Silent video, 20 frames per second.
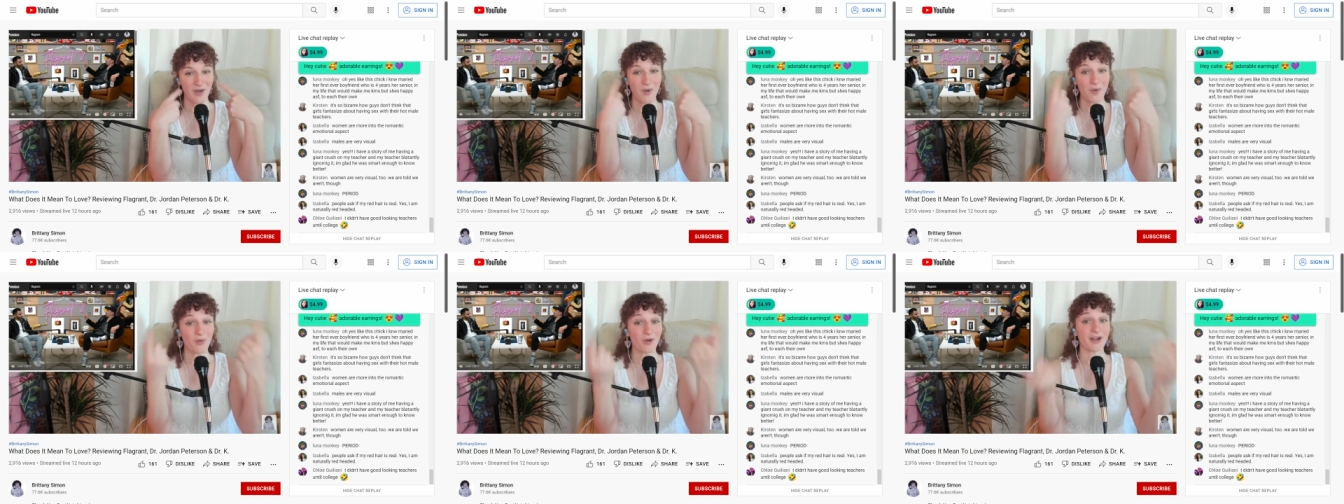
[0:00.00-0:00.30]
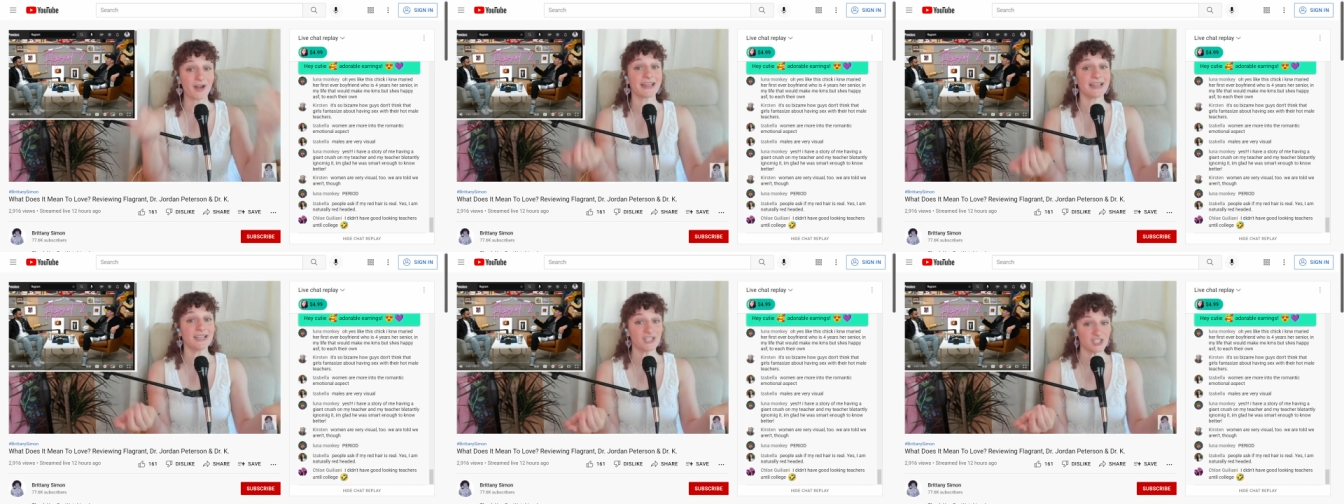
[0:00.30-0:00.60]

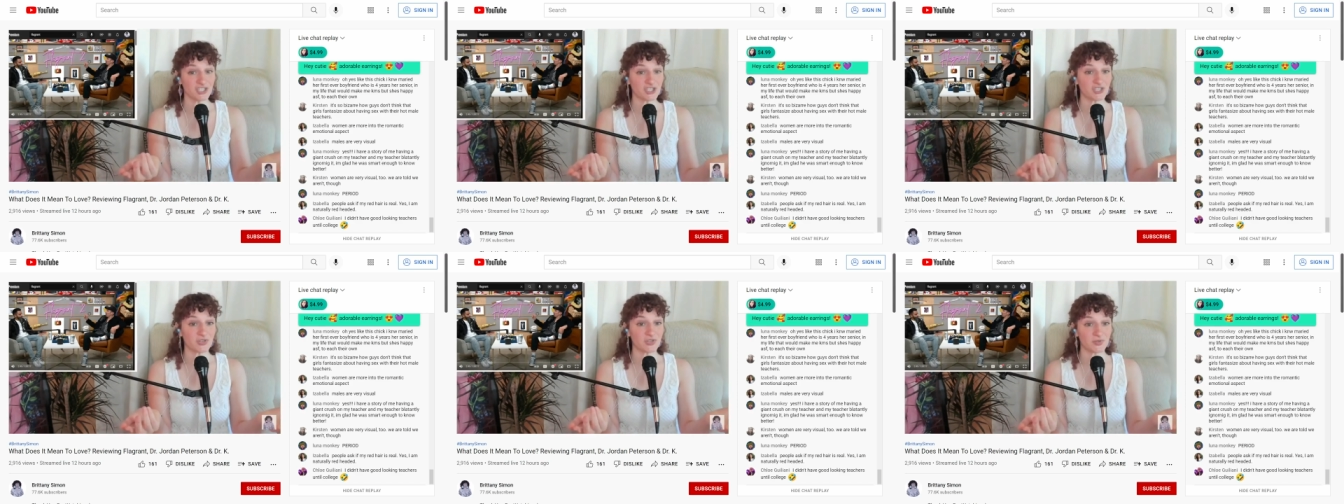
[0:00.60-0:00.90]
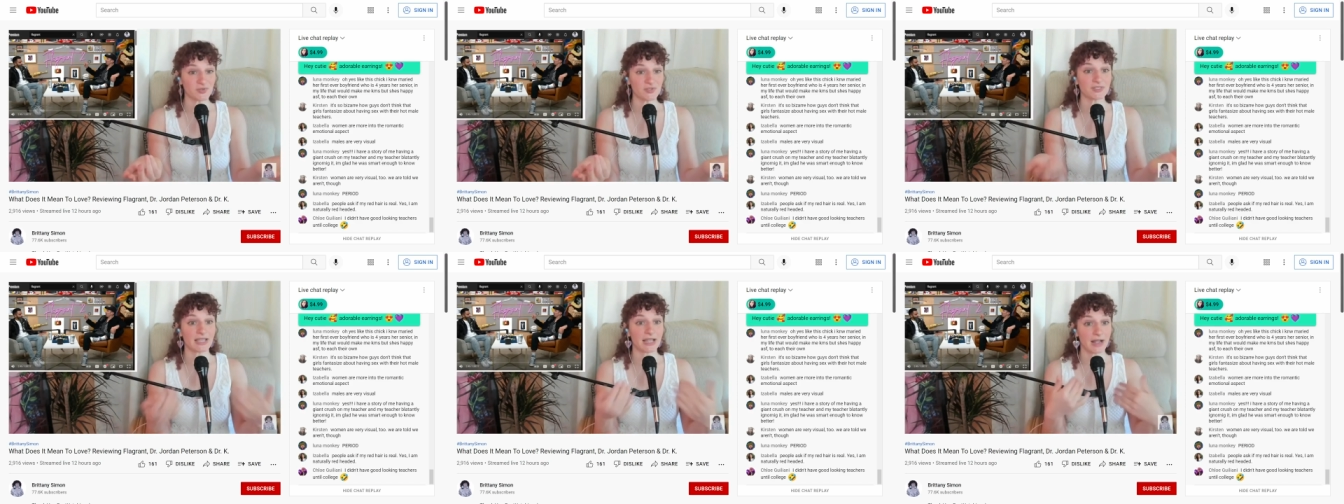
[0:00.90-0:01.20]
Or
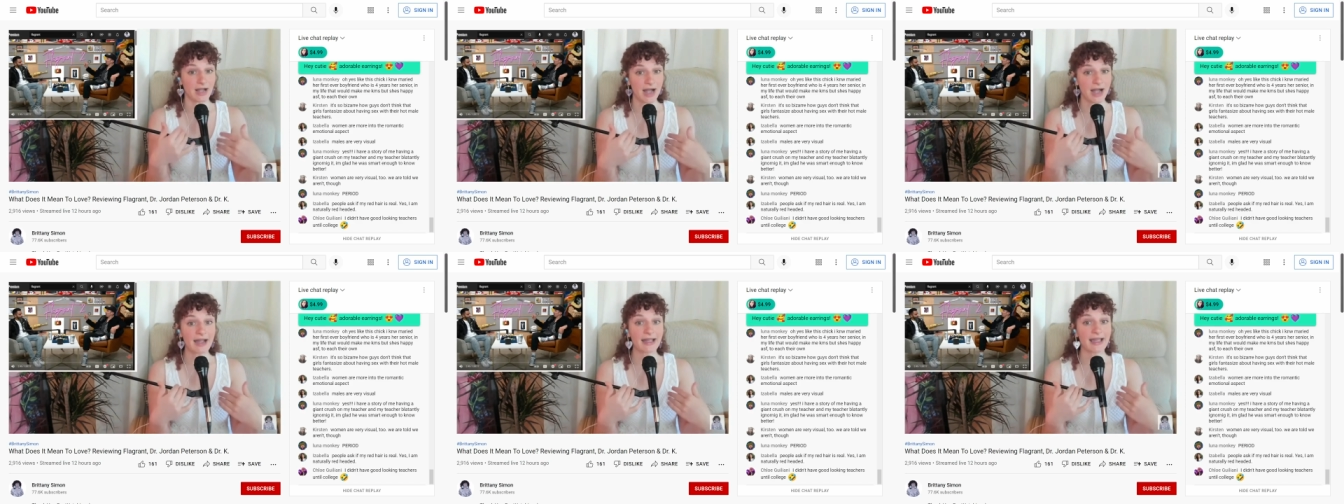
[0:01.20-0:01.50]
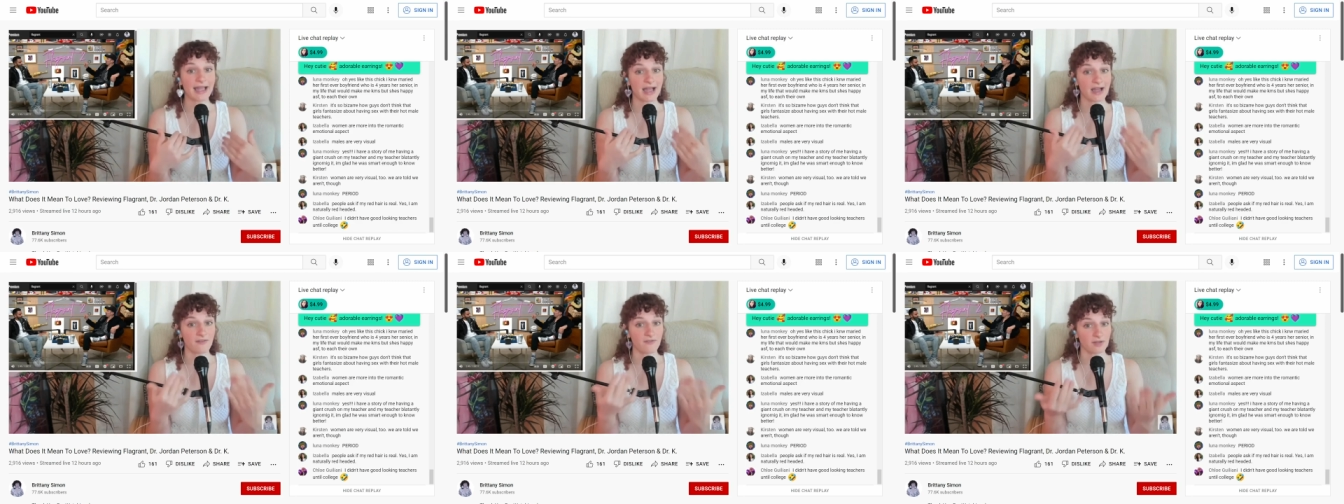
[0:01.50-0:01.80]
issues like I
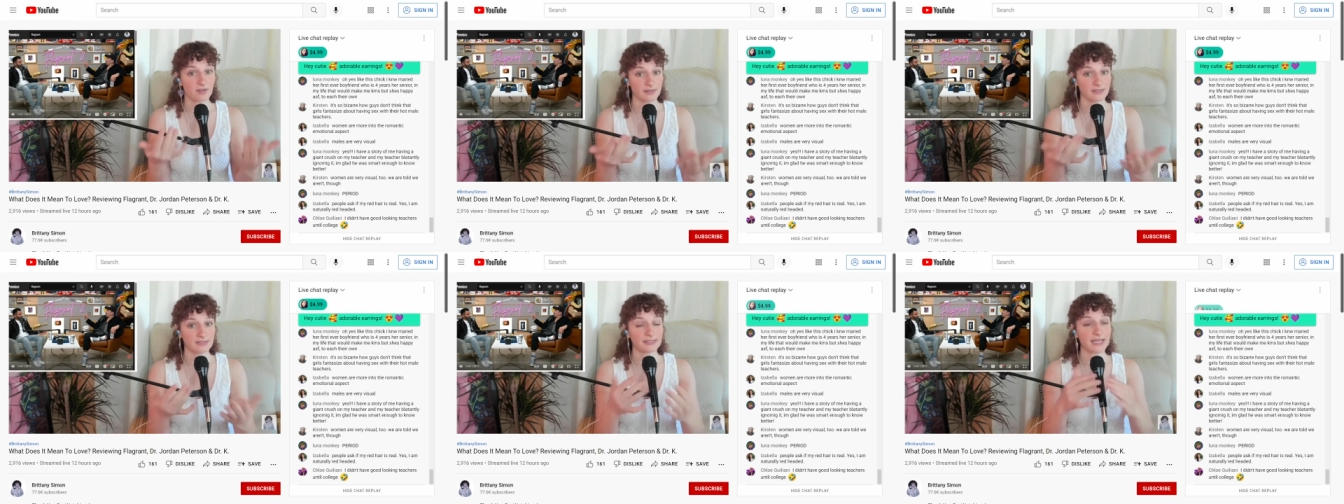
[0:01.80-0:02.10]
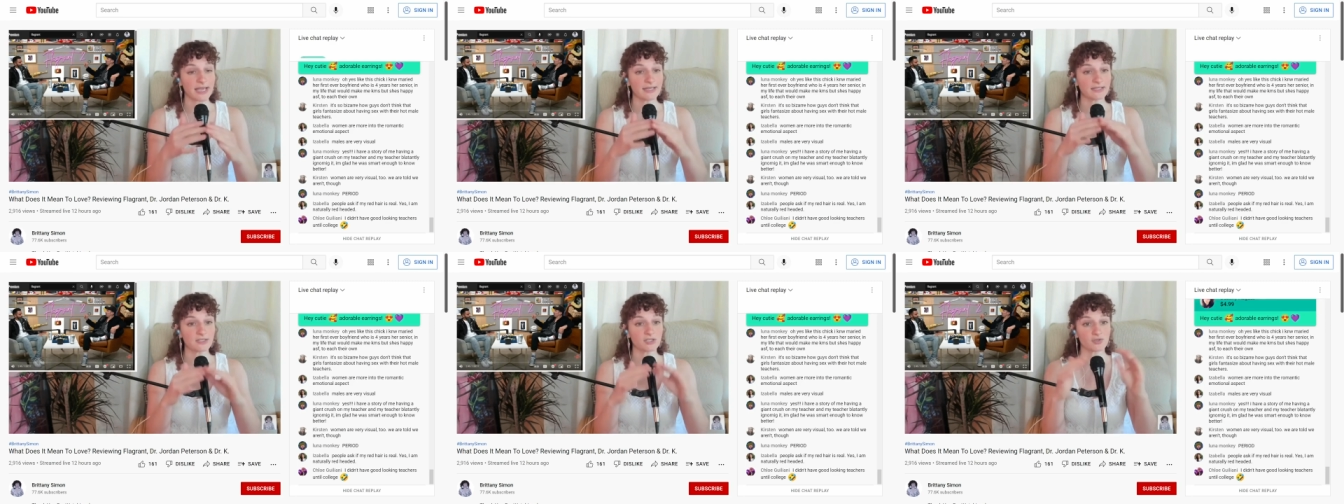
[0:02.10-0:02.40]
have
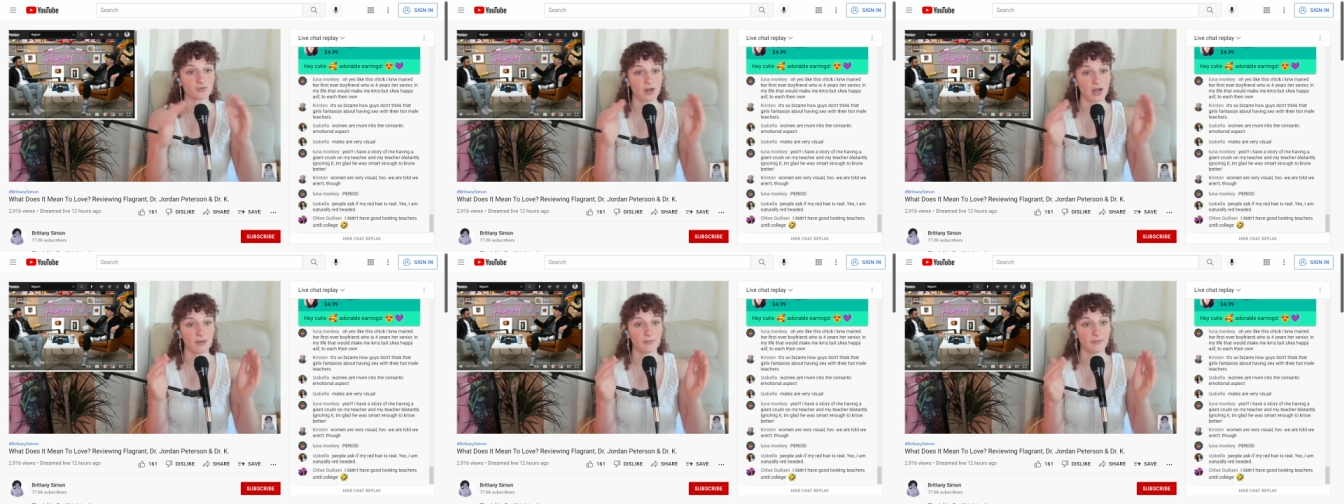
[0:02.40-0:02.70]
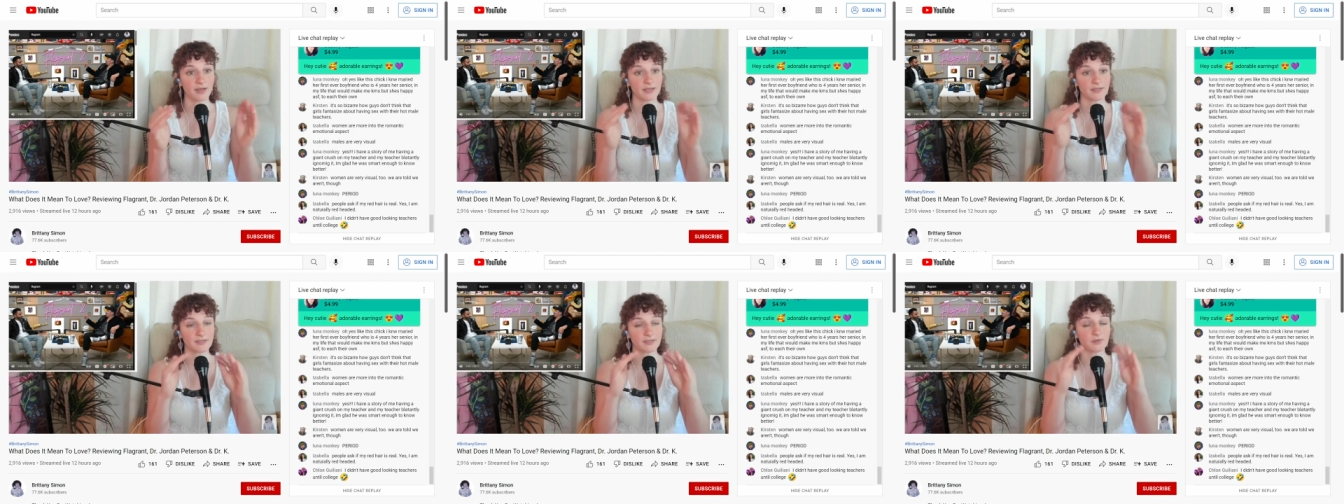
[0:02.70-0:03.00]
intense
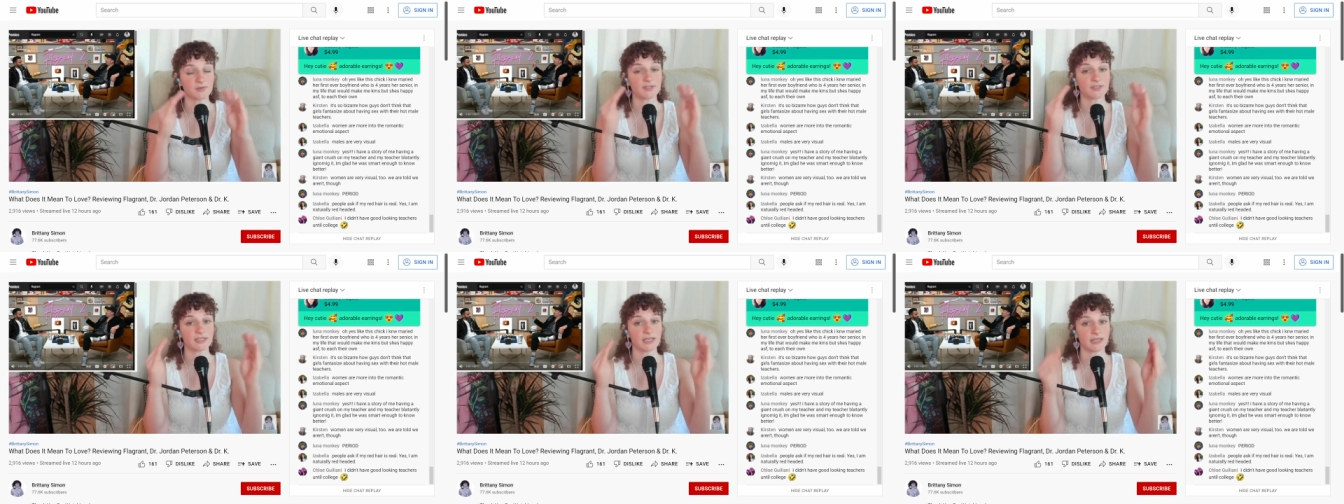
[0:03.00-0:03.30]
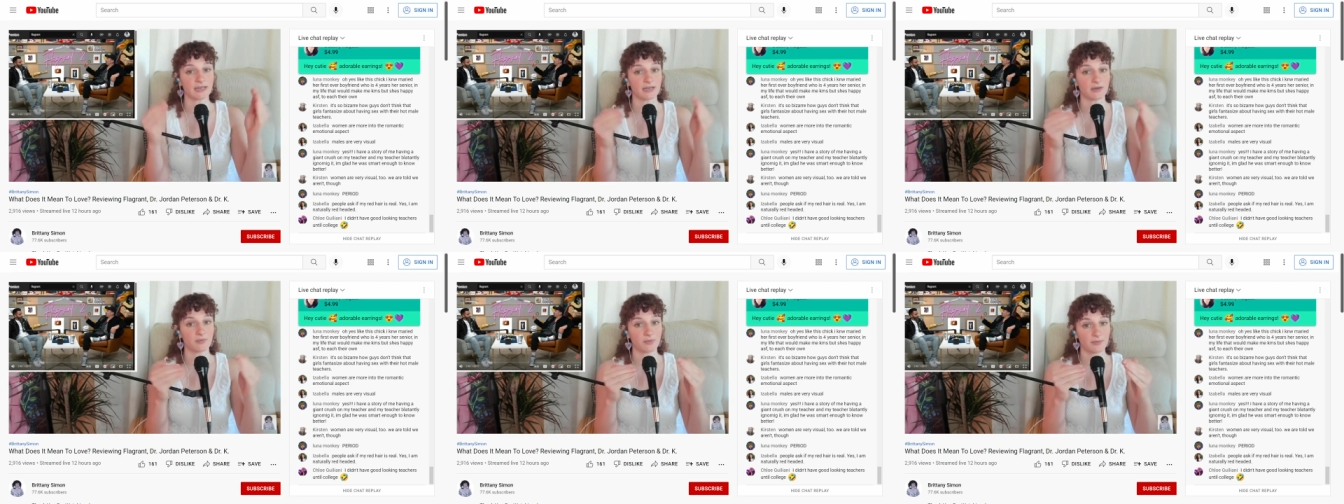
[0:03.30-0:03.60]
trauma
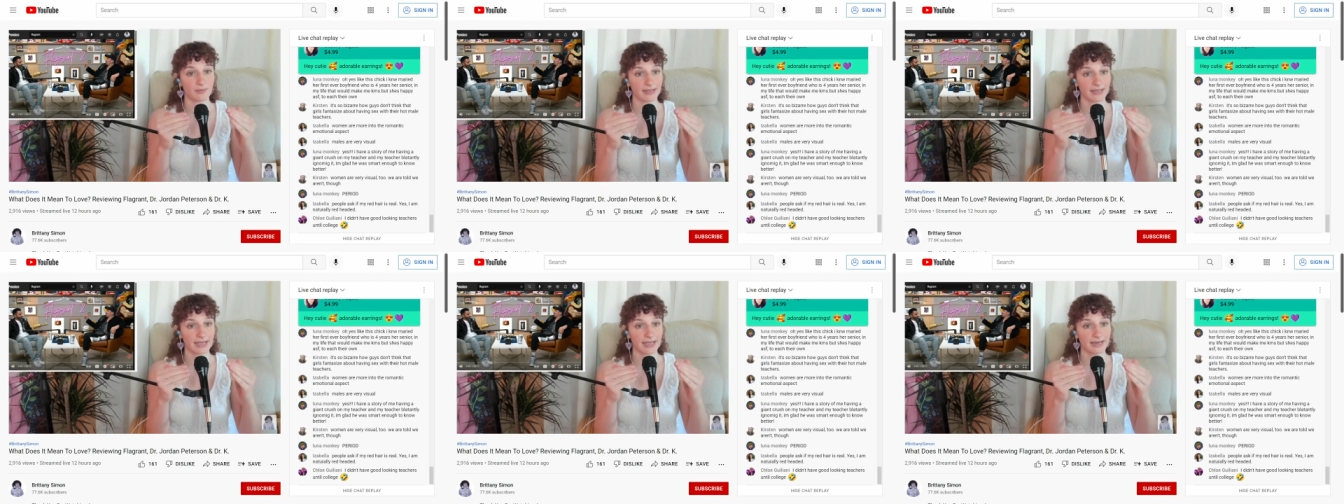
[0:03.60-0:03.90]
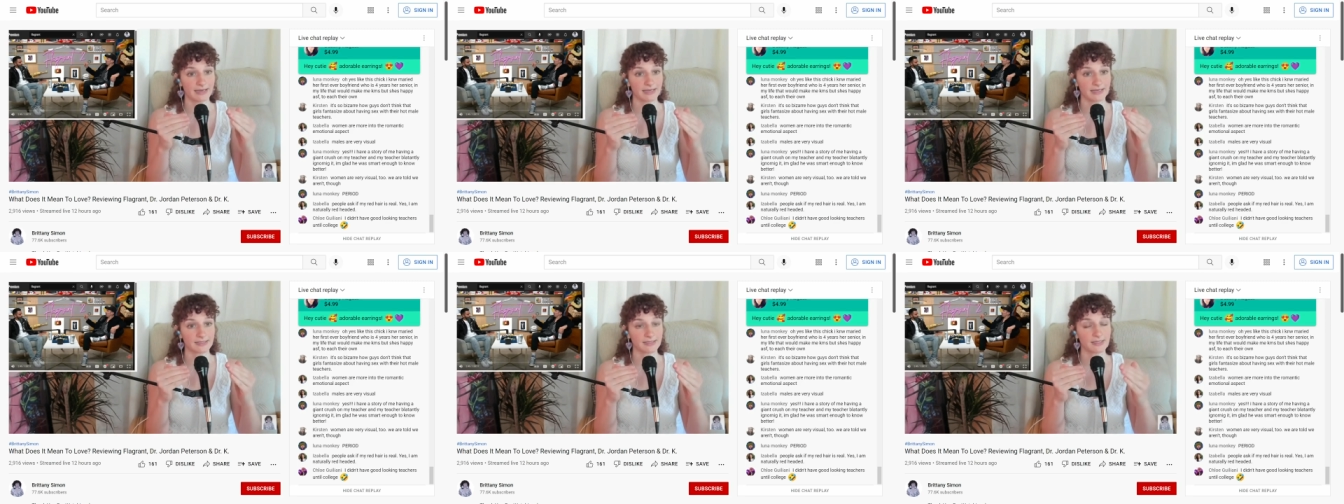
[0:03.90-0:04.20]
associated with my
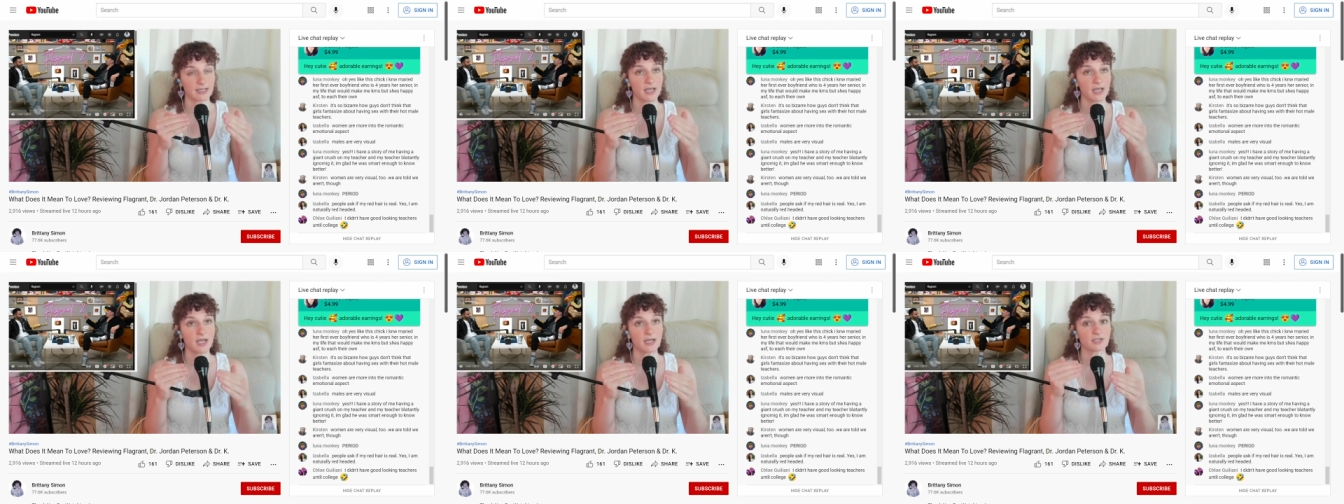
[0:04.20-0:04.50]
gayness